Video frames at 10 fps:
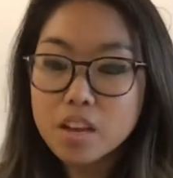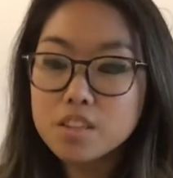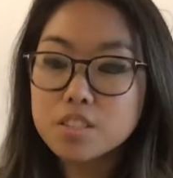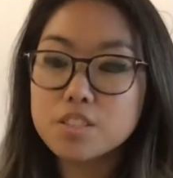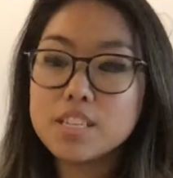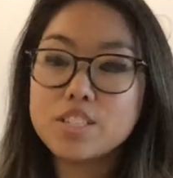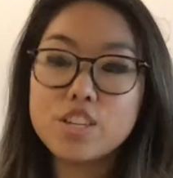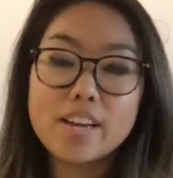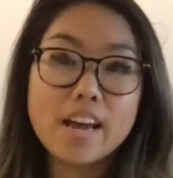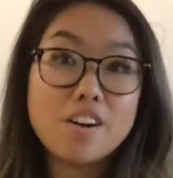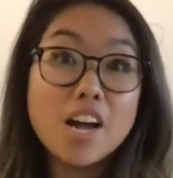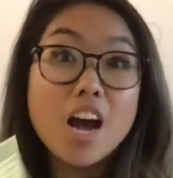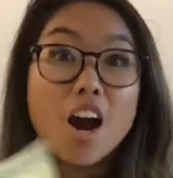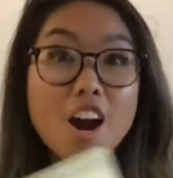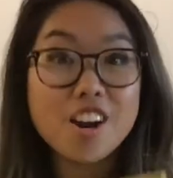So let's check out
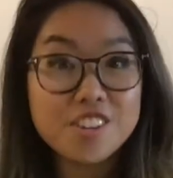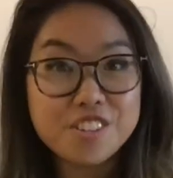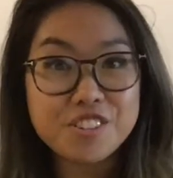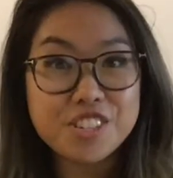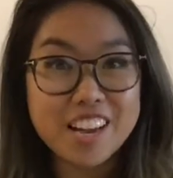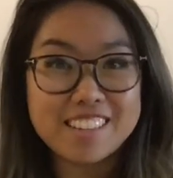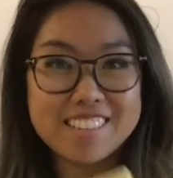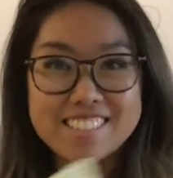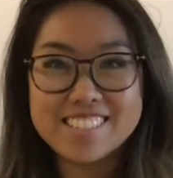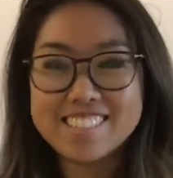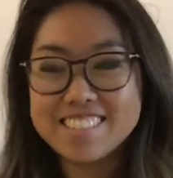our new checklist.